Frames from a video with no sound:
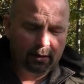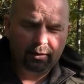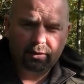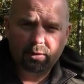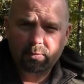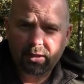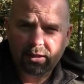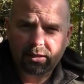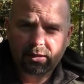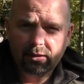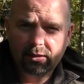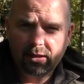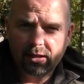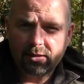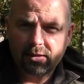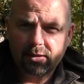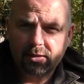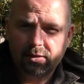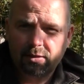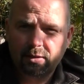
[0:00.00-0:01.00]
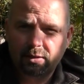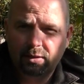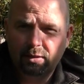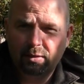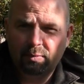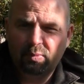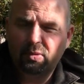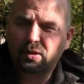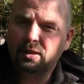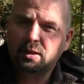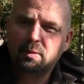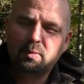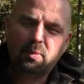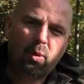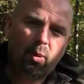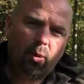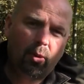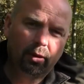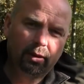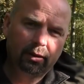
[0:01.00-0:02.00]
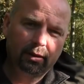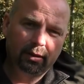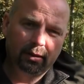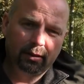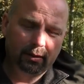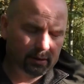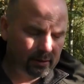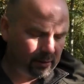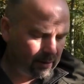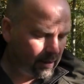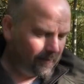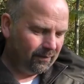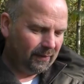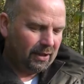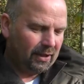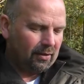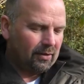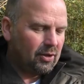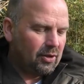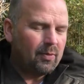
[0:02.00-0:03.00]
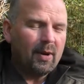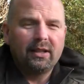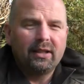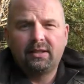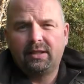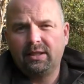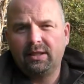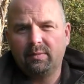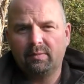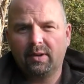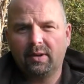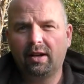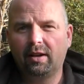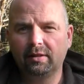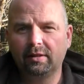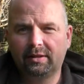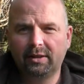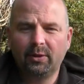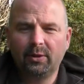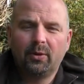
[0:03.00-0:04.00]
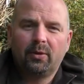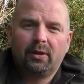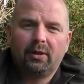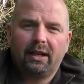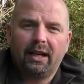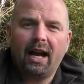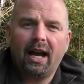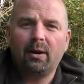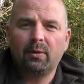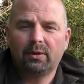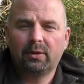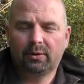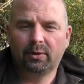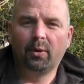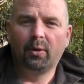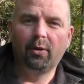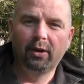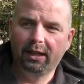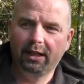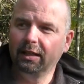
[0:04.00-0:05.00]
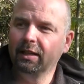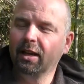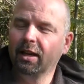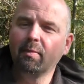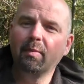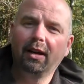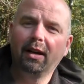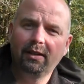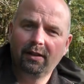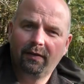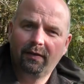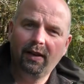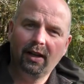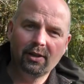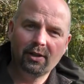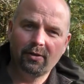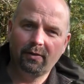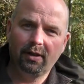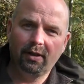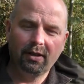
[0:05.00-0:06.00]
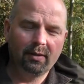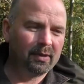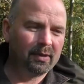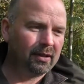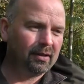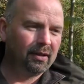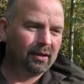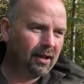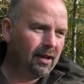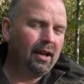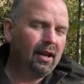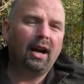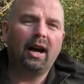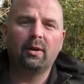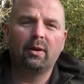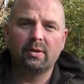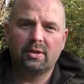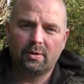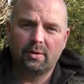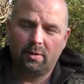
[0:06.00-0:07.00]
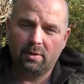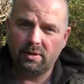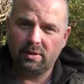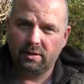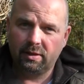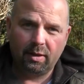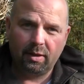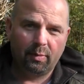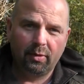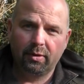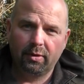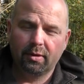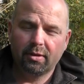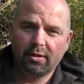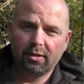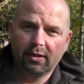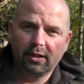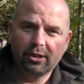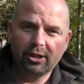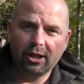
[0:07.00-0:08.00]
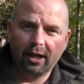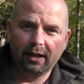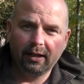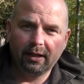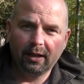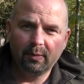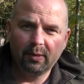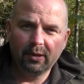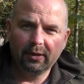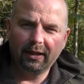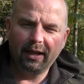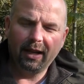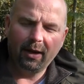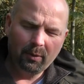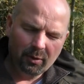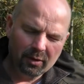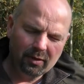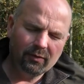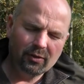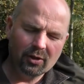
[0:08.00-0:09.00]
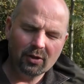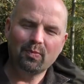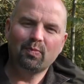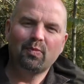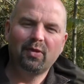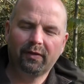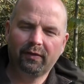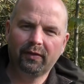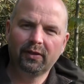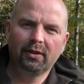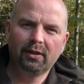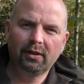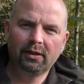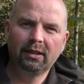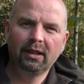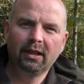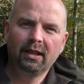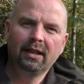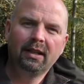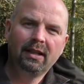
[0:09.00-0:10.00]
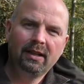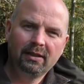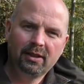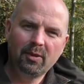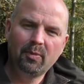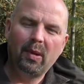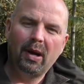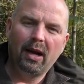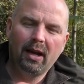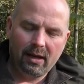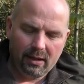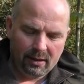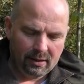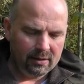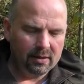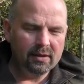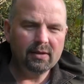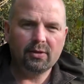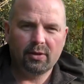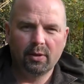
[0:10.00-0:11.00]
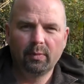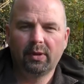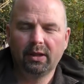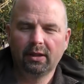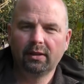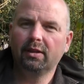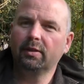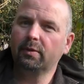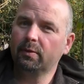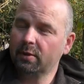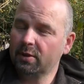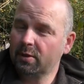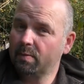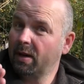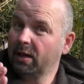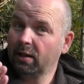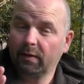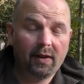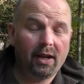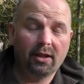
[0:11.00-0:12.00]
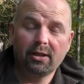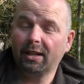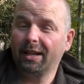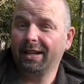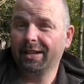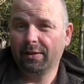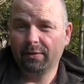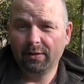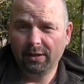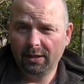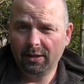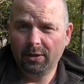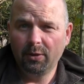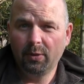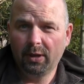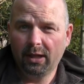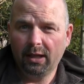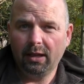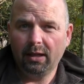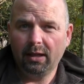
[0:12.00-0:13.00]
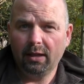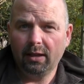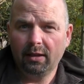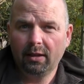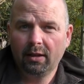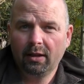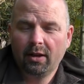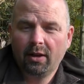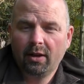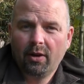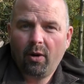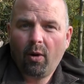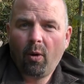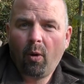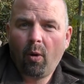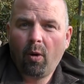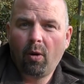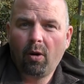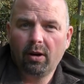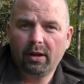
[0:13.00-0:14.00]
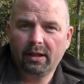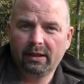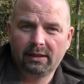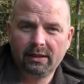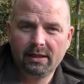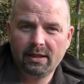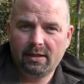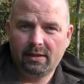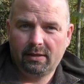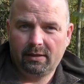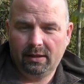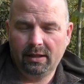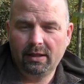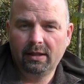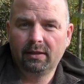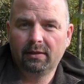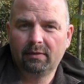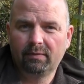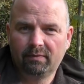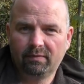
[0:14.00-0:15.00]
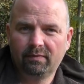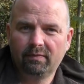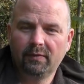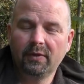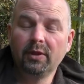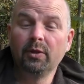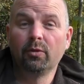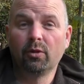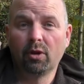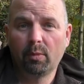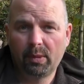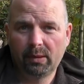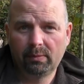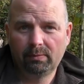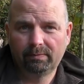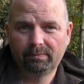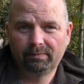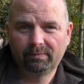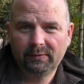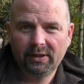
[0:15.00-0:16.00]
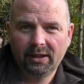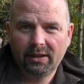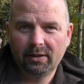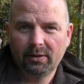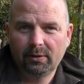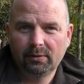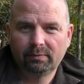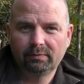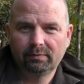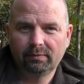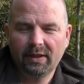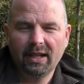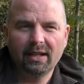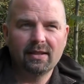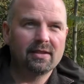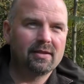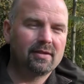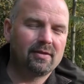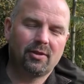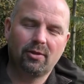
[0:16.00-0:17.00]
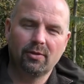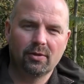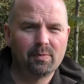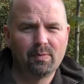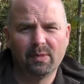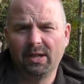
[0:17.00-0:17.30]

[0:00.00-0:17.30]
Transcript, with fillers: To me, that's uh, pretty important. Uh, you know, Swedteam aren't the only outdoor gear manufacturer to be outsourcing their production to China, but I would have just preferred to buy something that was manufactured either in the U K or at least in Europe. You know, that's just